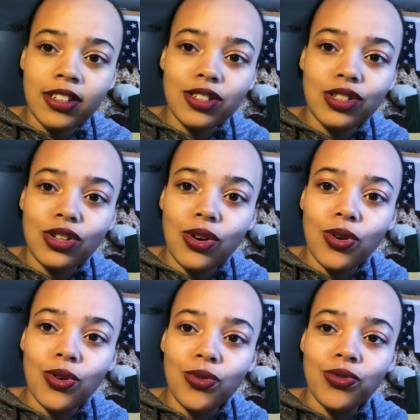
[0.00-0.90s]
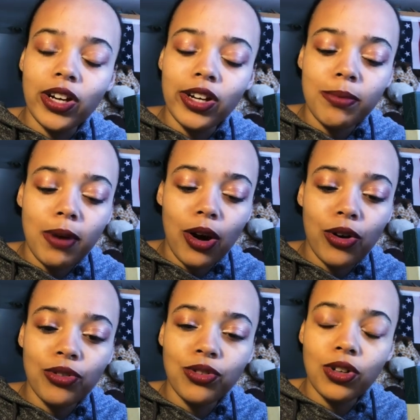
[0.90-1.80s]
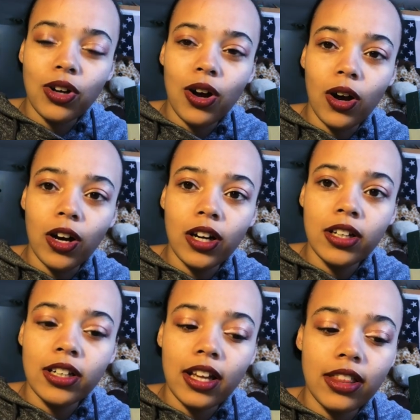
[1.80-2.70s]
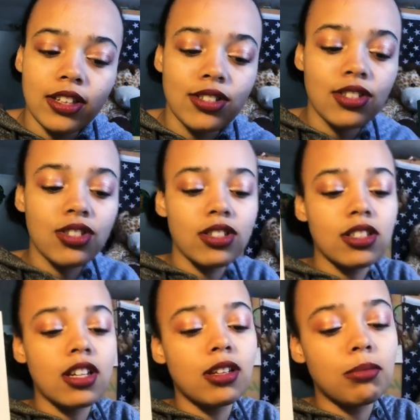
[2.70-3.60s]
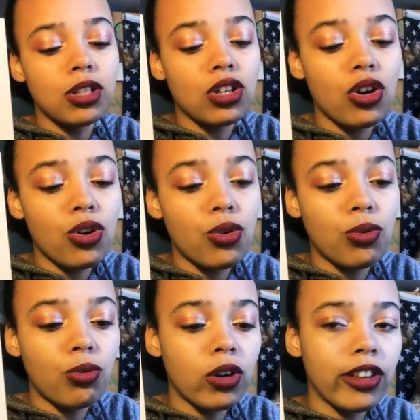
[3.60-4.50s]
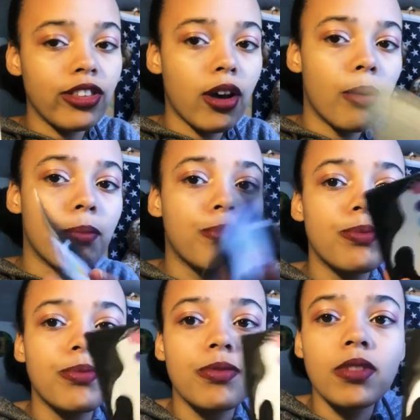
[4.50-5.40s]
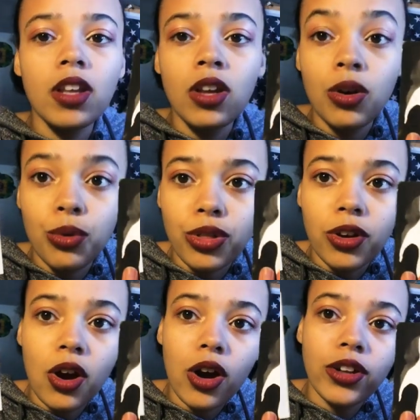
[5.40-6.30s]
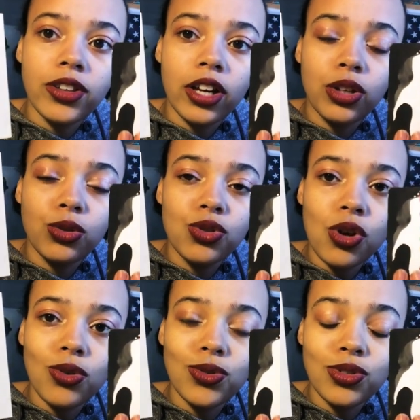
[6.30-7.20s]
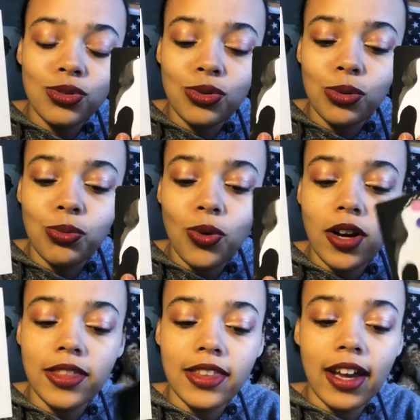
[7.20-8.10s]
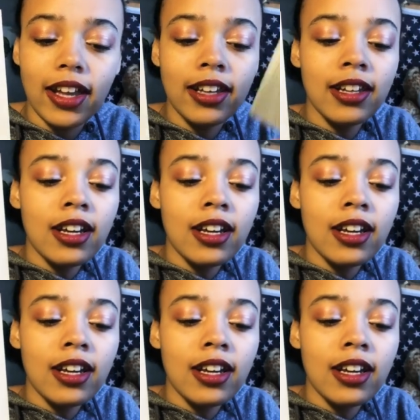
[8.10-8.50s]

So, very powerful card, and this is just letting me know with the card that you chose, group one, that